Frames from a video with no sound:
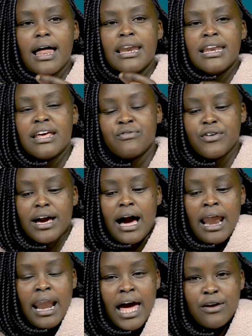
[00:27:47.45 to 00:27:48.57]
living
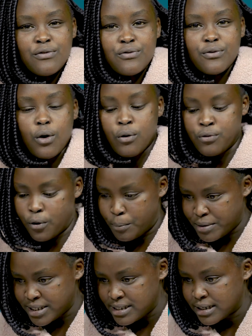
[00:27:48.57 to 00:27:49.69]
a life of
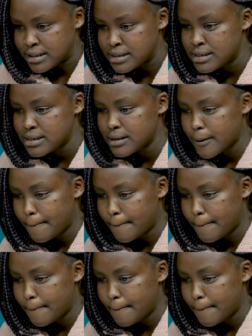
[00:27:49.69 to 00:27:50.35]
obedience. Mm.